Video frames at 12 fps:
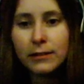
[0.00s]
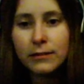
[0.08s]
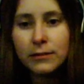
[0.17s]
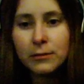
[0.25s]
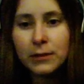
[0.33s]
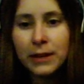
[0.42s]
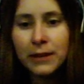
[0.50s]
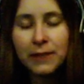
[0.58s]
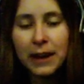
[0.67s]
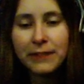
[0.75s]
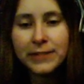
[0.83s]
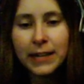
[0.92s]
three
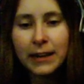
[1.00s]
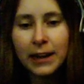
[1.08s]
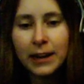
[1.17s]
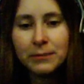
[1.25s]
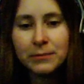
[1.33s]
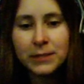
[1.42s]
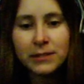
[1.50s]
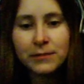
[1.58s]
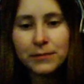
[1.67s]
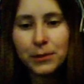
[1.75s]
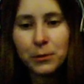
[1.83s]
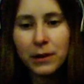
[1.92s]
five cent items
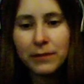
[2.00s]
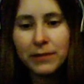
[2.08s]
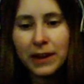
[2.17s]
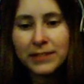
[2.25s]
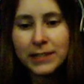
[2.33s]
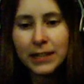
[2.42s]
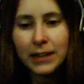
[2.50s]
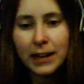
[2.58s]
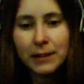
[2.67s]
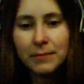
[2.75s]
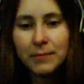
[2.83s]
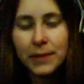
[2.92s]
for one five cent
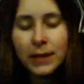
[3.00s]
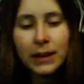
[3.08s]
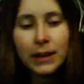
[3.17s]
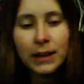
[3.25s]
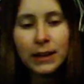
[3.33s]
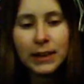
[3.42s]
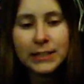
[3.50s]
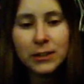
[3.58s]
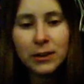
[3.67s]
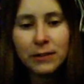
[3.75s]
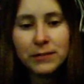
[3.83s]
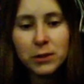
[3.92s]
item. Unless
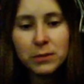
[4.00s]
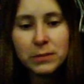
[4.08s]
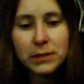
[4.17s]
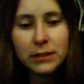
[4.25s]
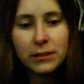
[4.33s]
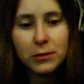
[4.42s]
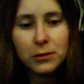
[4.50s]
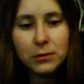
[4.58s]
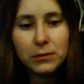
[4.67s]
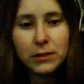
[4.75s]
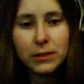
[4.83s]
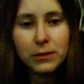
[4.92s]
you have dupes and
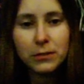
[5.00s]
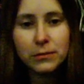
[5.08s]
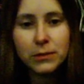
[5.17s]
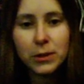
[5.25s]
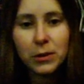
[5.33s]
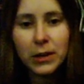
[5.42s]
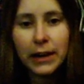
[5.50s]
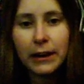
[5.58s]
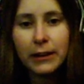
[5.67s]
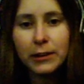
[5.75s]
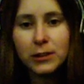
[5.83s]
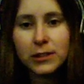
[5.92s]
you, you know, don't care
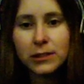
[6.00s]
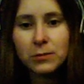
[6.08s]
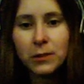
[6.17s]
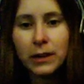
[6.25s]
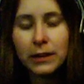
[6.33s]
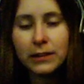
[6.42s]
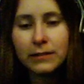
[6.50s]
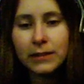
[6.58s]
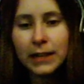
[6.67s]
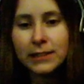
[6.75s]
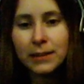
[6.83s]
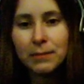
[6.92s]
and you just want to
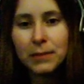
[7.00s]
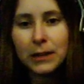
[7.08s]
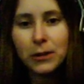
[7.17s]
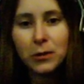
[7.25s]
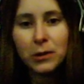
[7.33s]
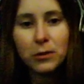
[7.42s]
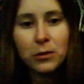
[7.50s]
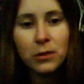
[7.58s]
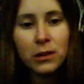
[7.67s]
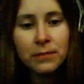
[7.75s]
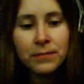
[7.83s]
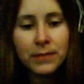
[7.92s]
get something new and
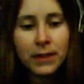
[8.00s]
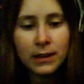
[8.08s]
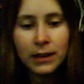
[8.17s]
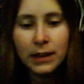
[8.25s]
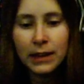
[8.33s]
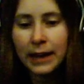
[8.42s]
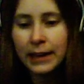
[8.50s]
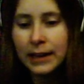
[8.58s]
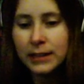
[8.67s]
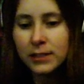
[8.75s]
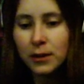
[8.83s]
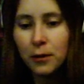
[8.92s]
cool, in that
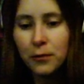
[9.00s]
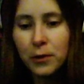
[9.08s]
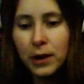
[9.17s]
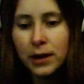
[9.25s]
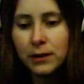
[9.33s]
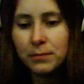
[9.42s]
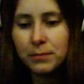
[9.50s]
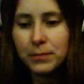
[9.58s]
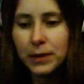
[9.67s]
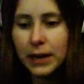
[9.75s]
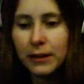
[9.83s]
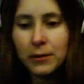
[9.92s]
case, go for it,
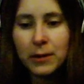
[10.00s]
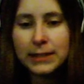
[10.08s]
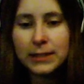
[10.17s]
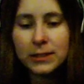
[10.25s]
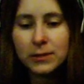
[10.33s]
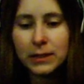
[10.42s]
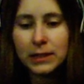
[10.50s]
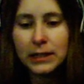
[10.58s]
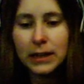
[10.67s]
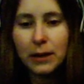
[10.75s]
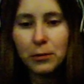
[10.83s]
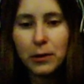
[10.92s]
but otherwise it's really
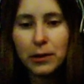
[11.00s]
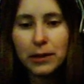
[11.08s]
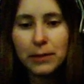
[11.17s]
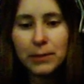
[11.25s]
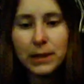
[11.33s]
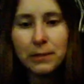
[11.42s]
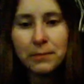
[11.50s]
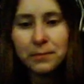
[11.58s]
not worth keeping them.